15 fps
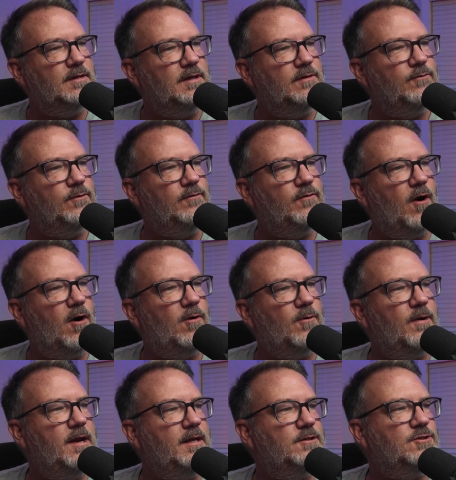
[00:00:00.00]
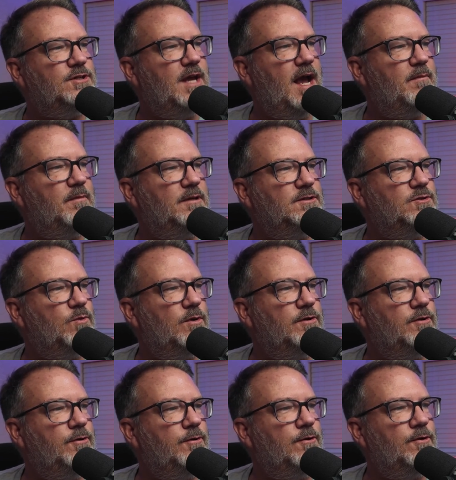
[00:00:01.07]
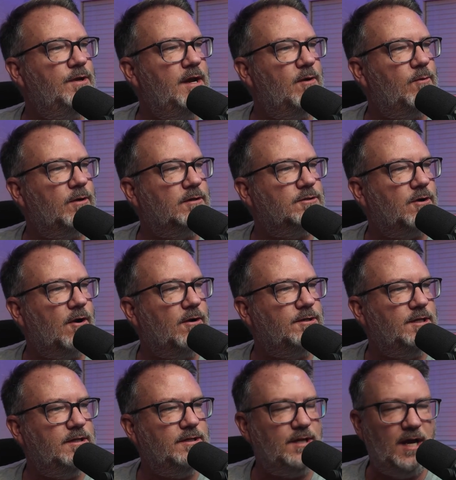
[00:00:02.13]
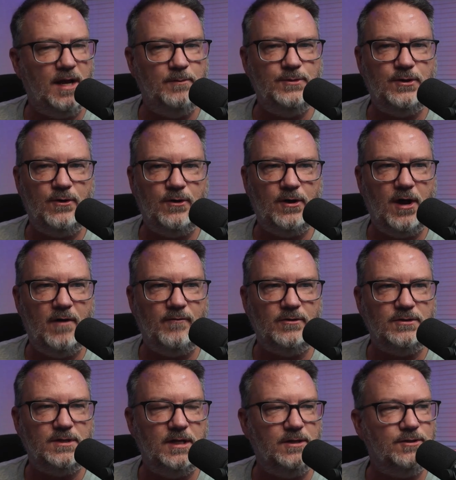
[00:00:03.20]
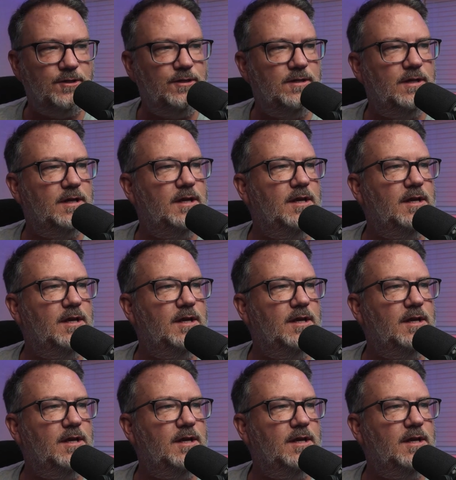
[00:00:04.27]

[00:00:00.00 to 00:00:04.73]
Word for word: If we've already established what neural networks are ten times in our conversation,